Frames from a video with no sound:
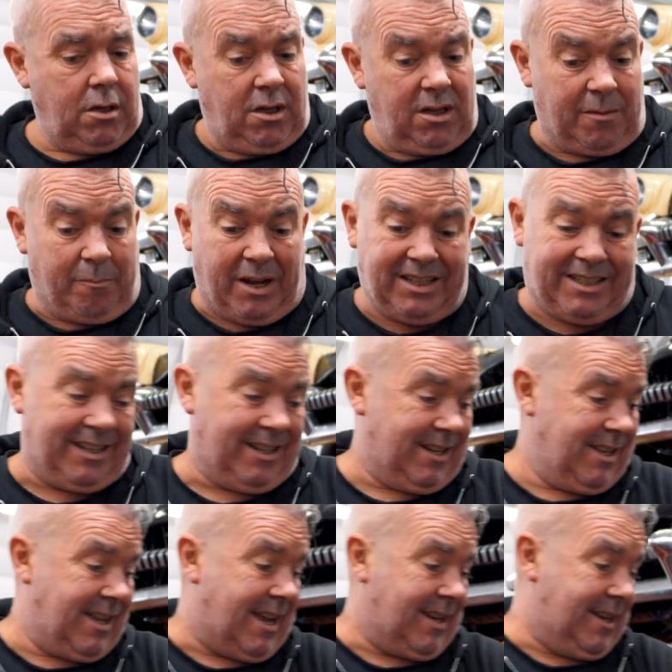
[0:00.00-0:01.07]
So
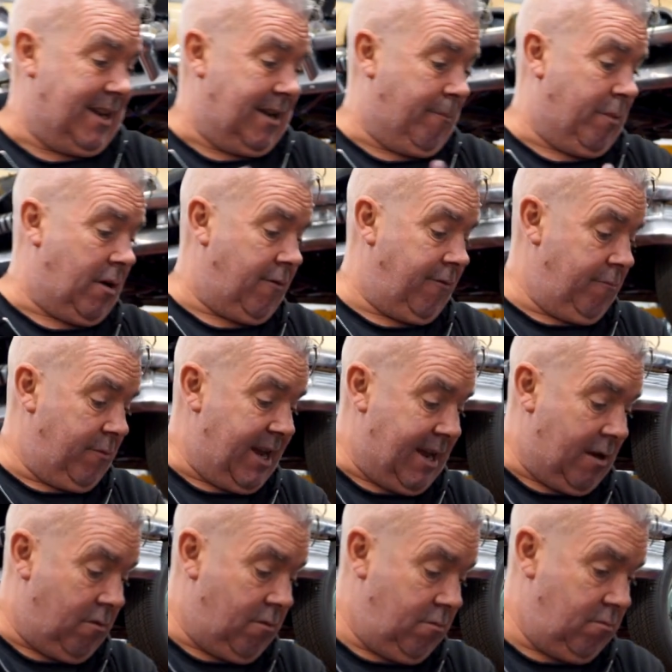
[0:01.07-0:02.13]
basically that's it, apart from
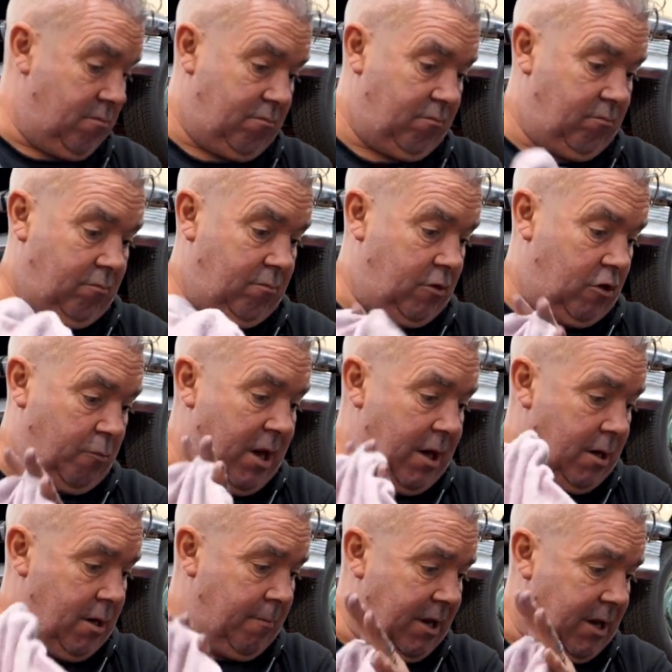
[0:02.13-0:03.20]
now
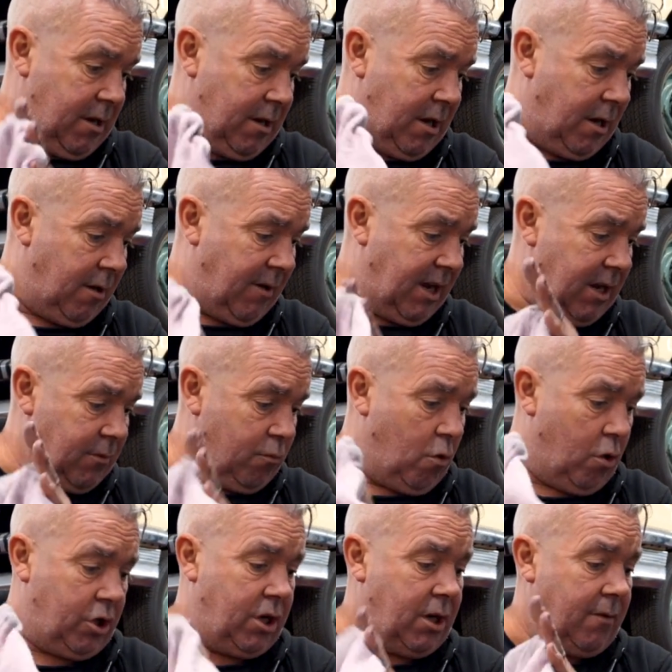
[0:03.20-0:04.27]
spending about a couple of hours
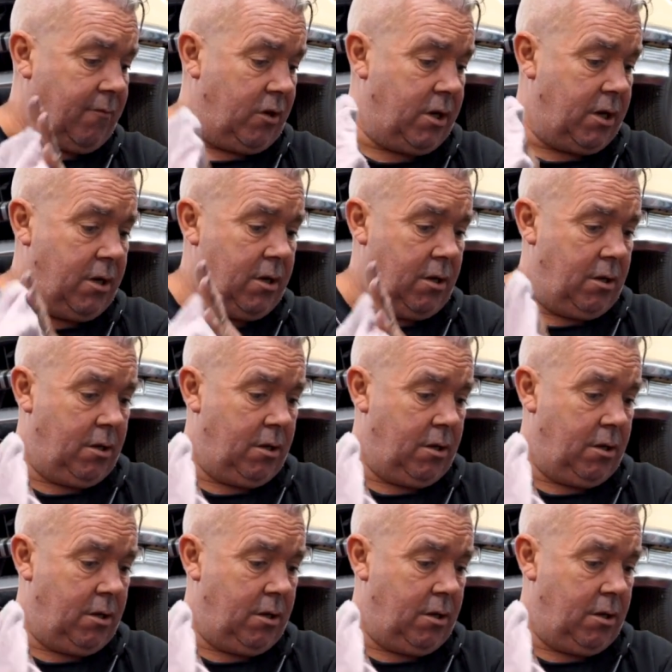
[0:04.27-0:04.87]
washing everything,